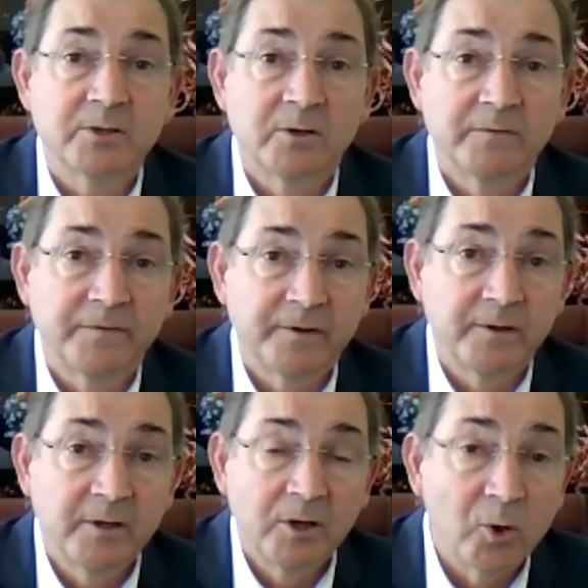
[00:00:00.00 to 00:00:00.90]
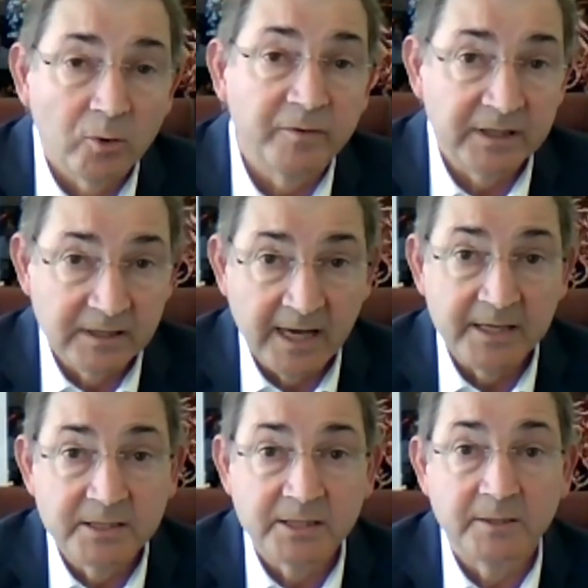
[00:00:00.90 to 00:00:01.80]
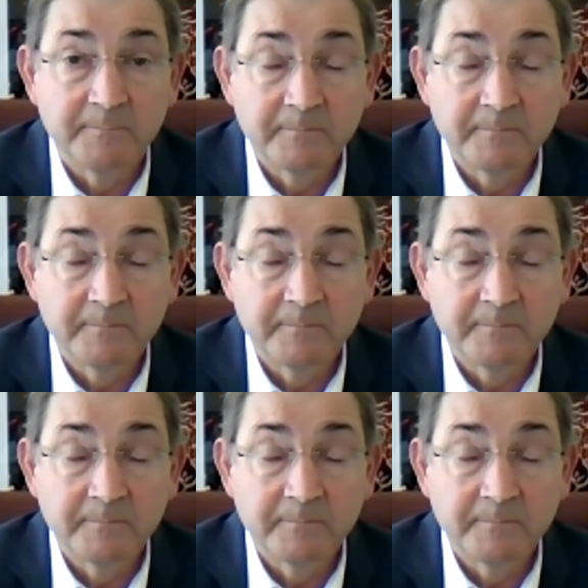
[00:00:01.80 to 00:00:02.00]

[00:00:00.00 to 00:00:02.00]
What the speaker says: of COVID-19.